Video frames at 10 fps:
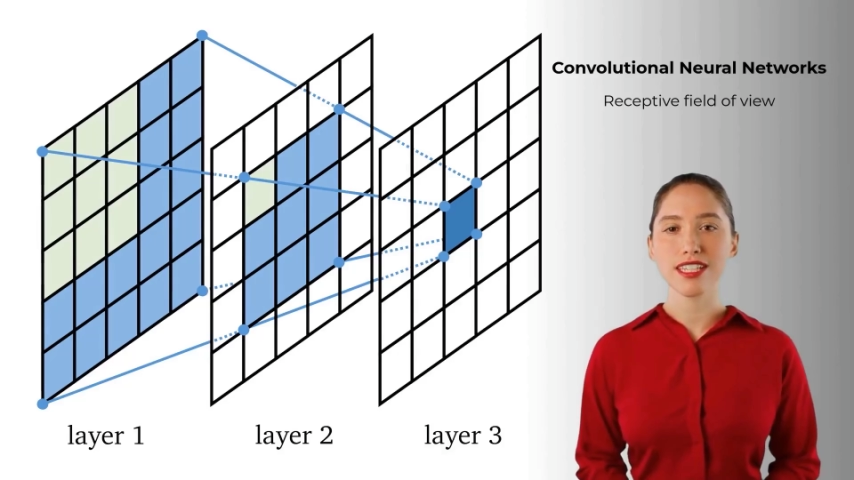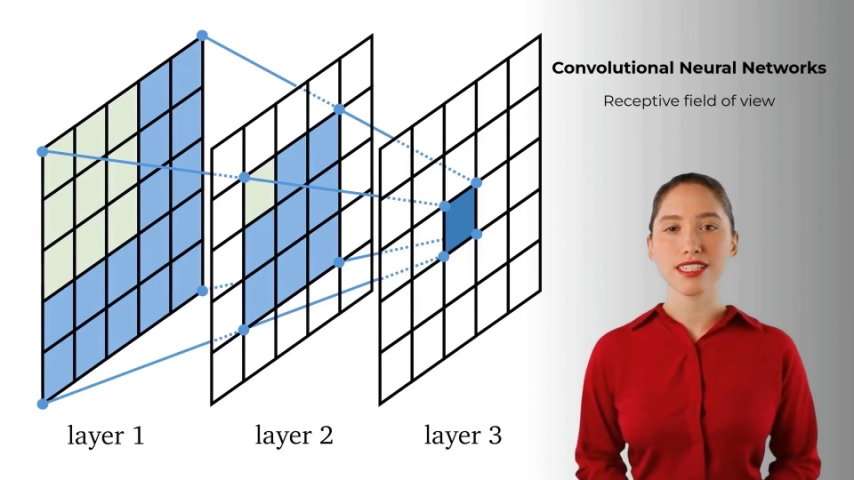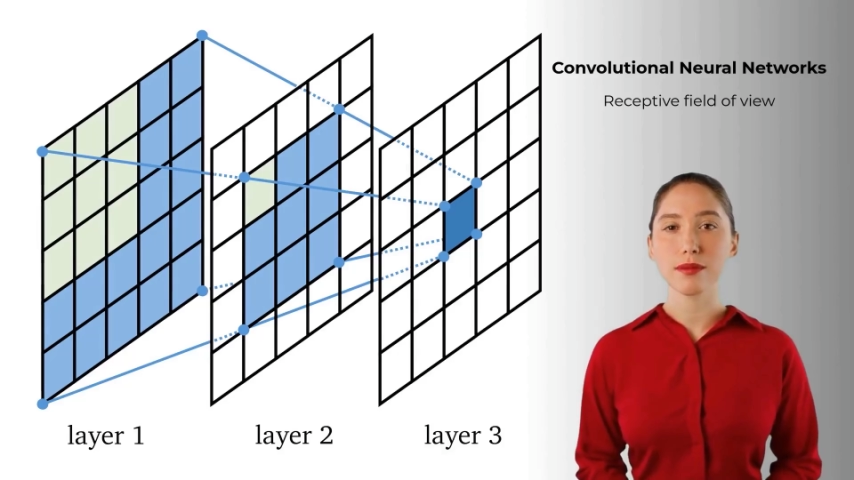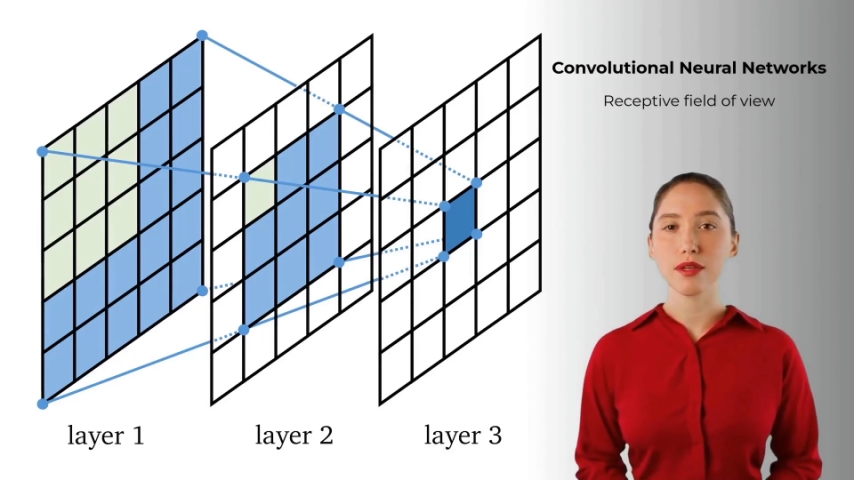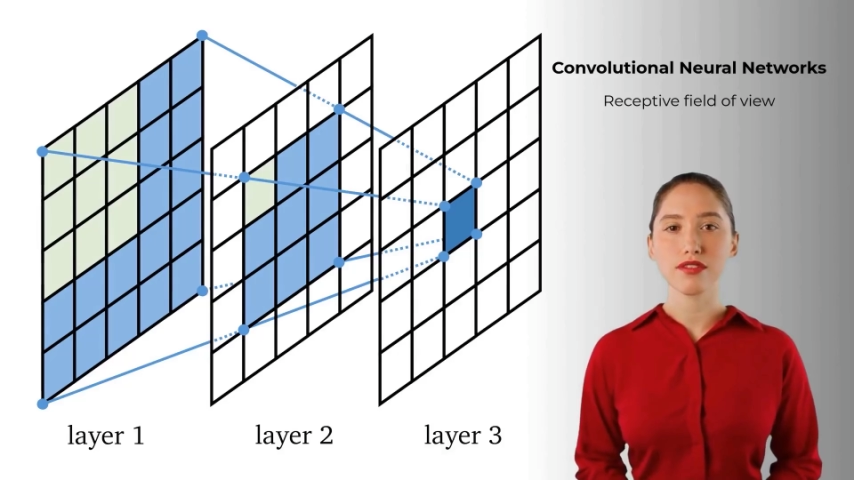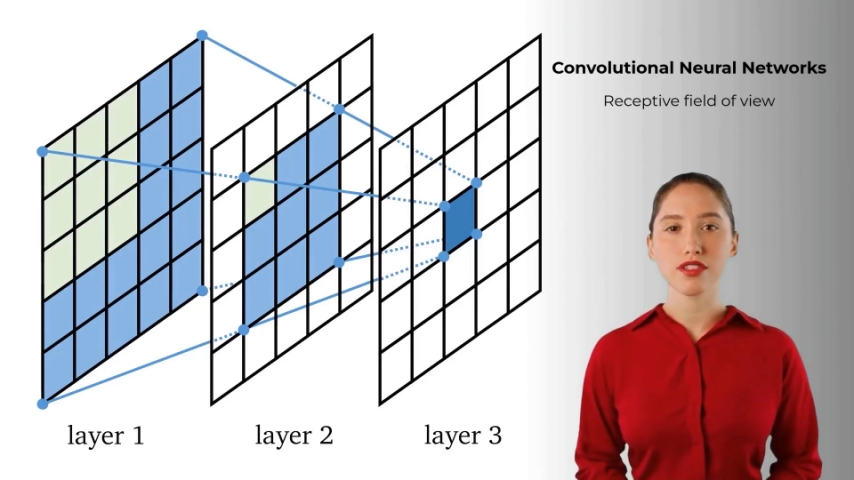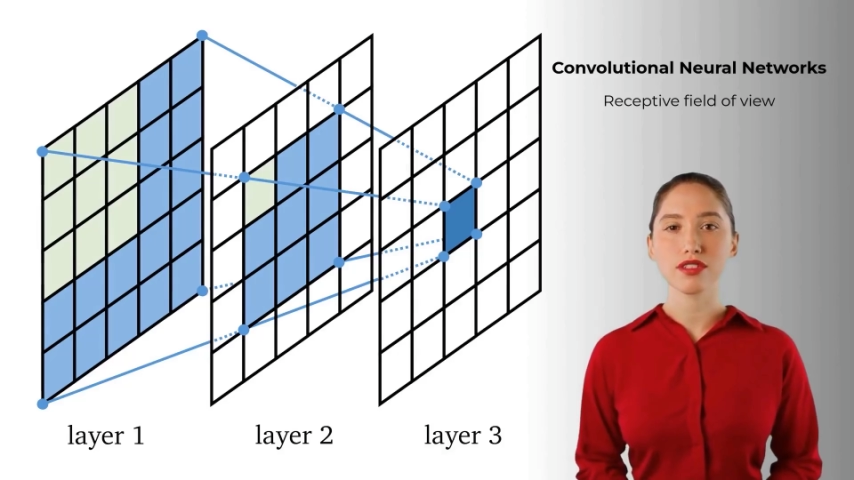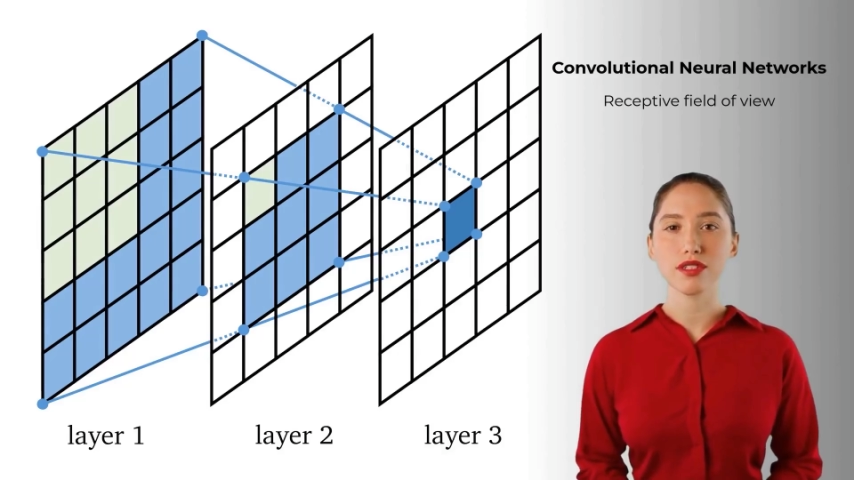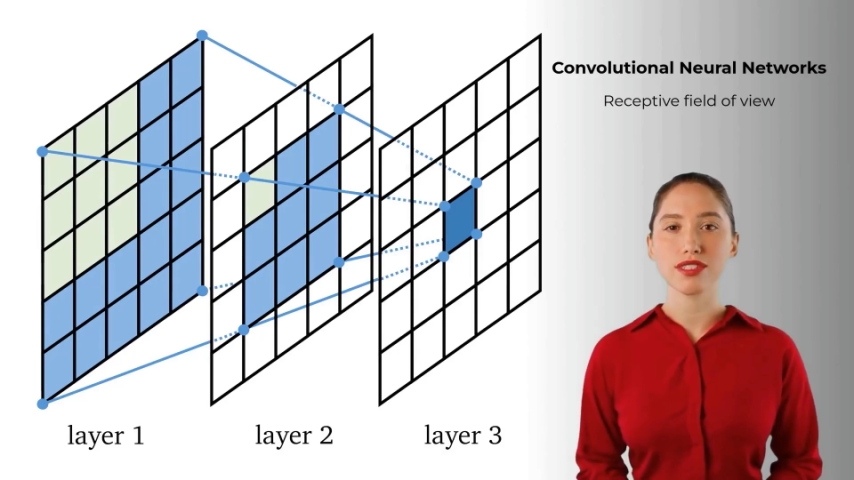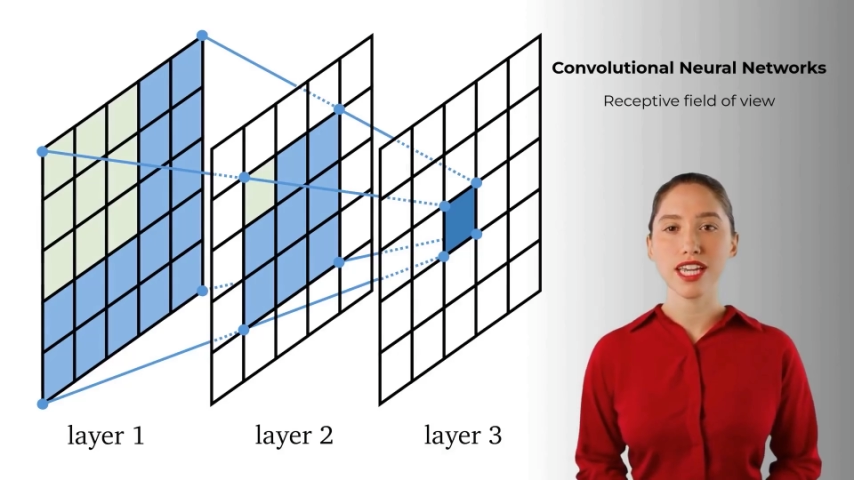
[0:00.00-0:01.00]
Deeper
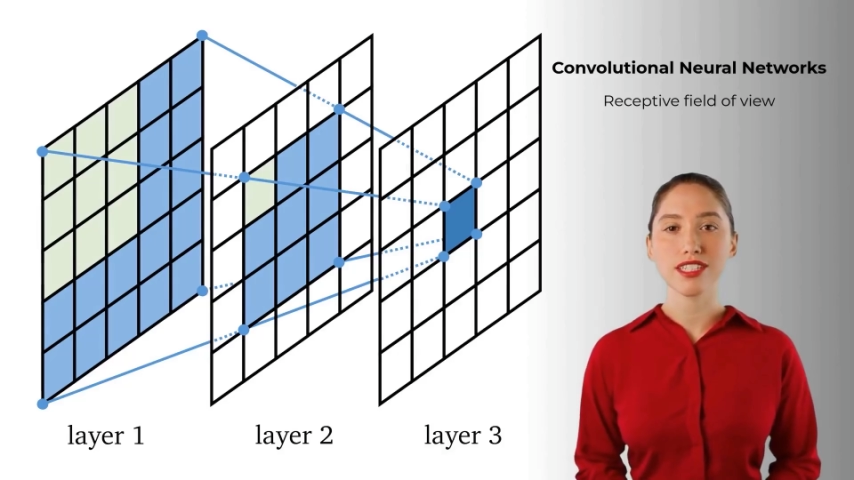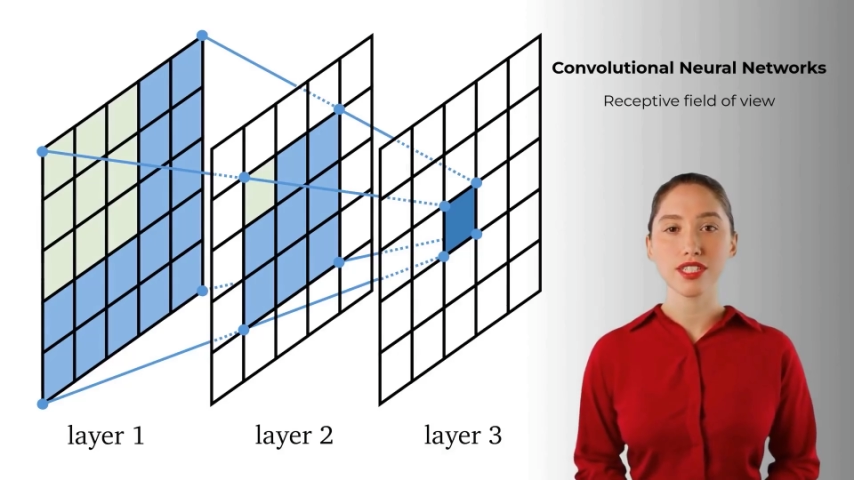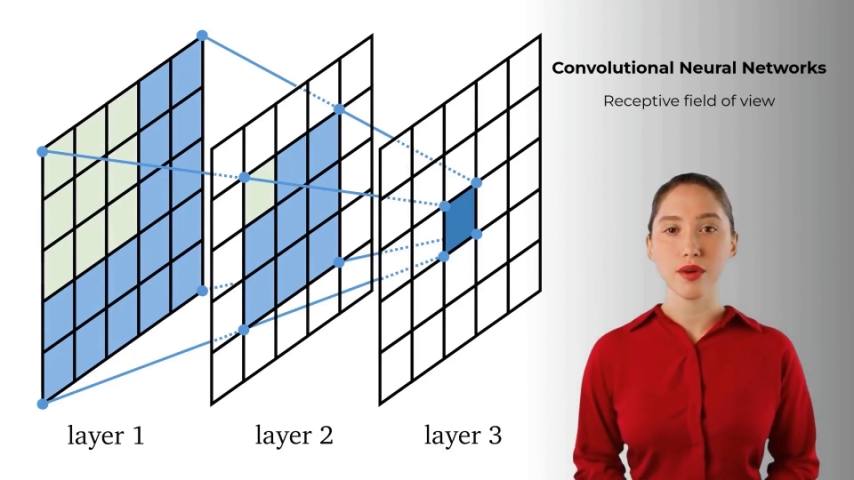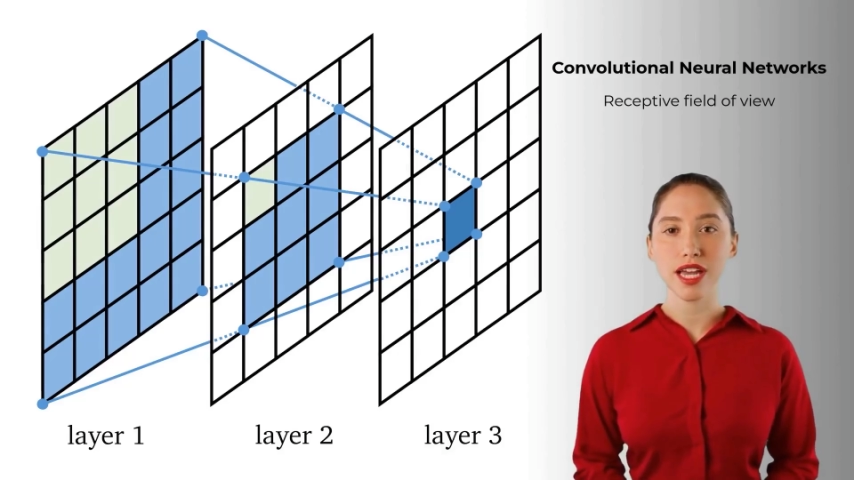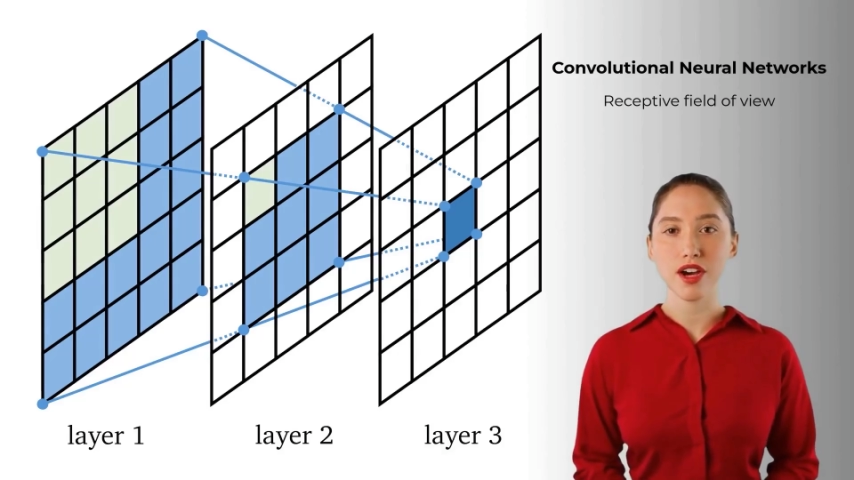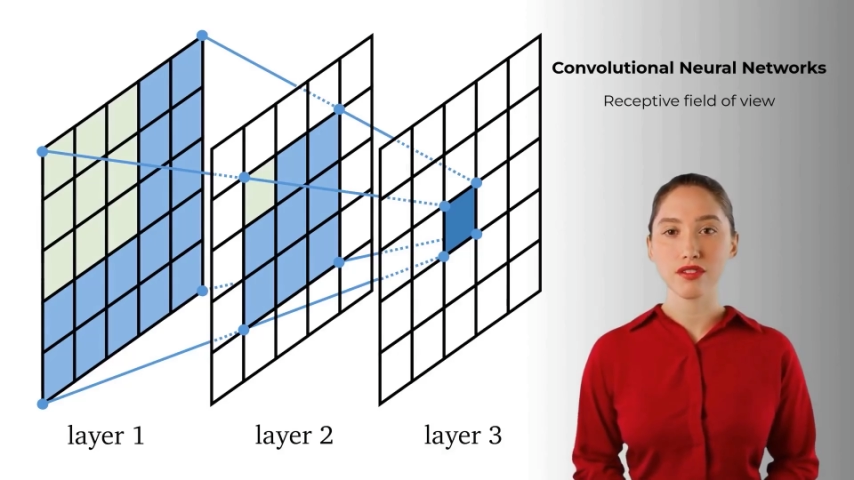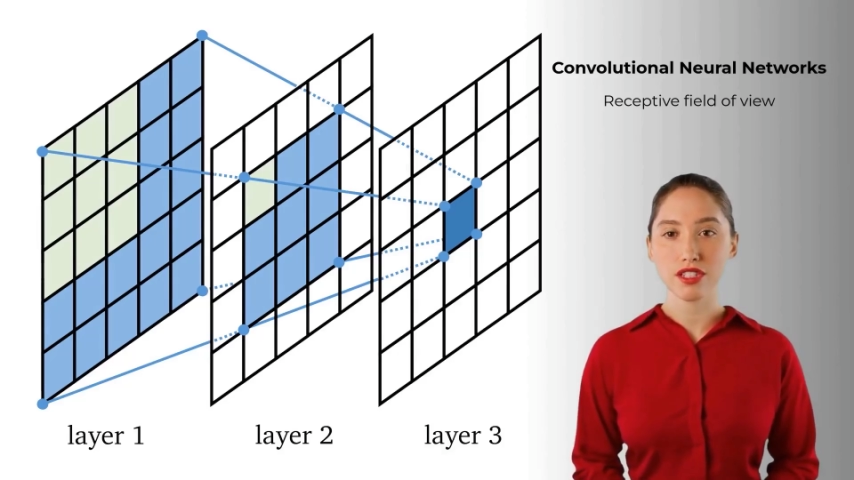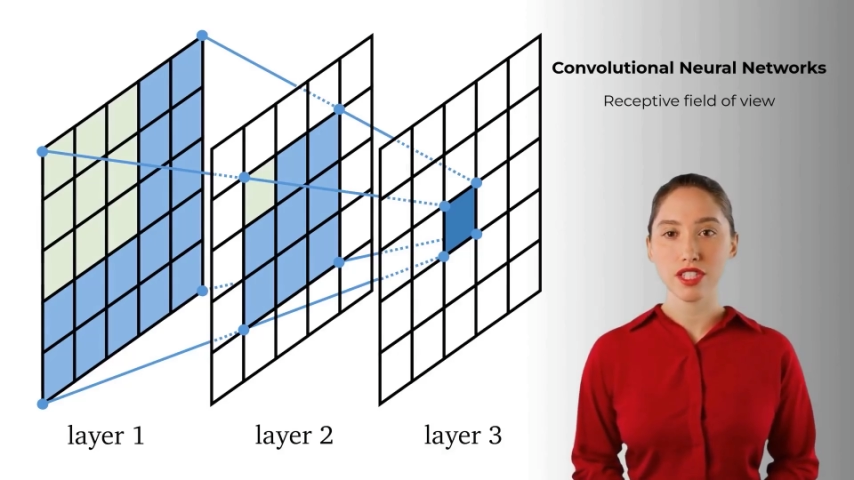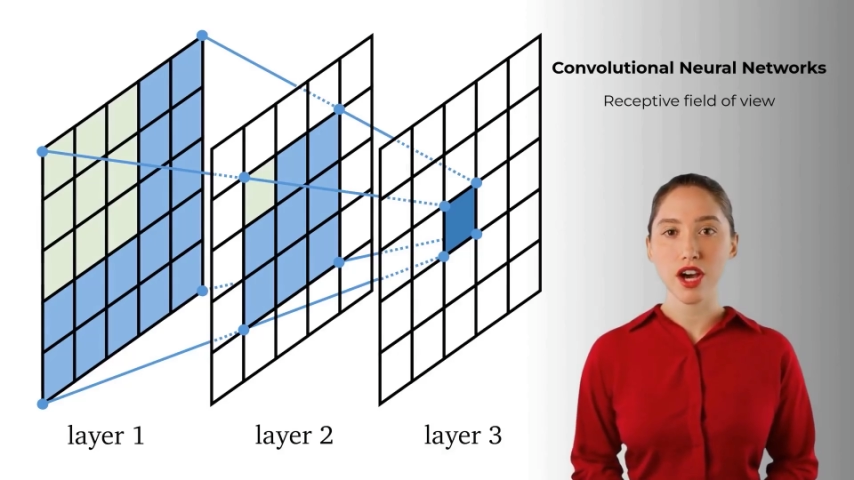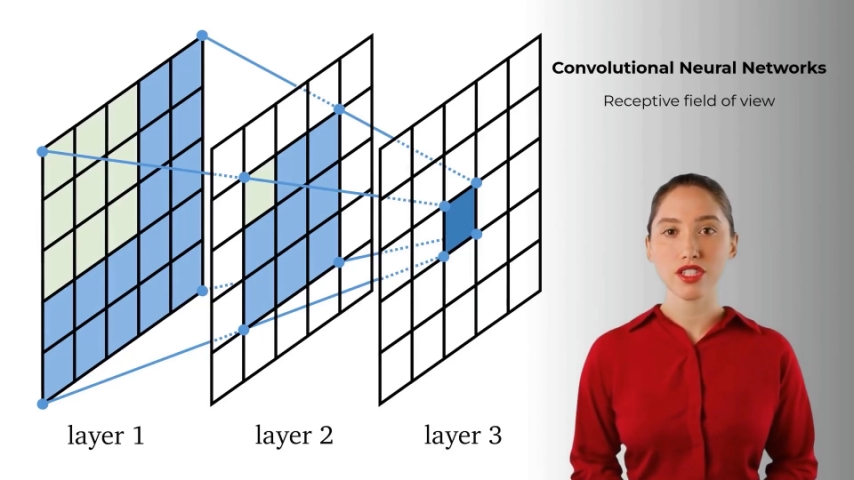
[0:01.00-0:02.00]
filters integrate over
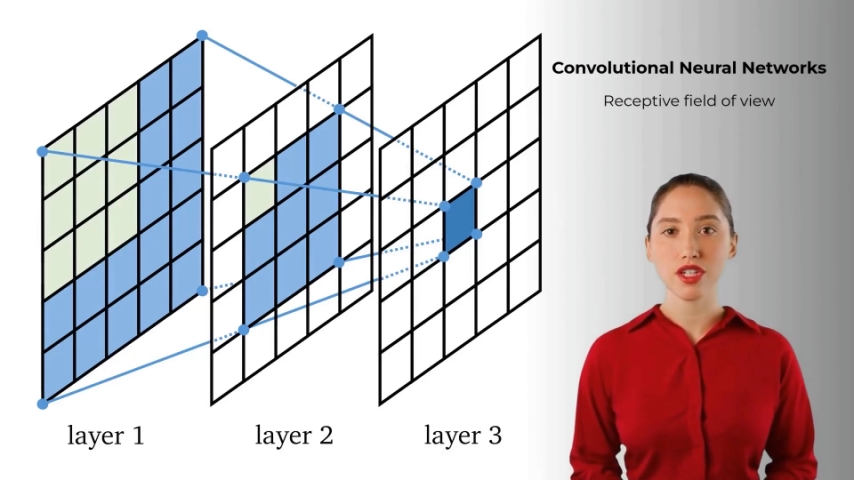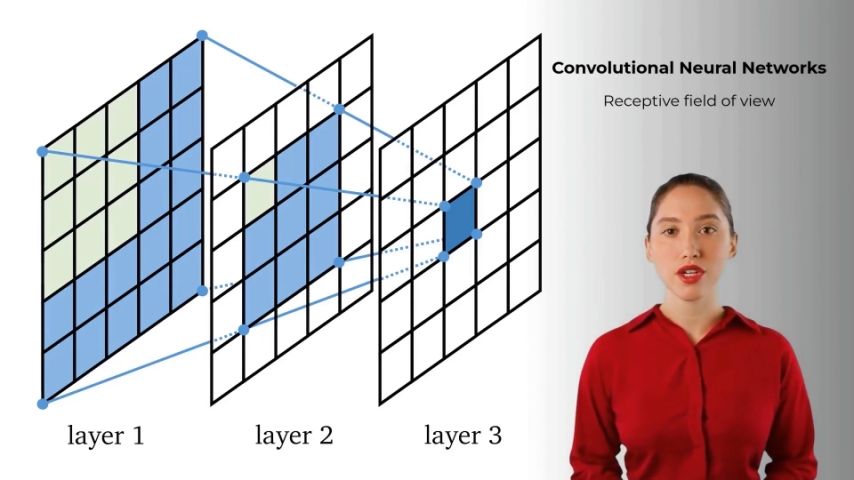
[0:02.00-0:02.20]
larger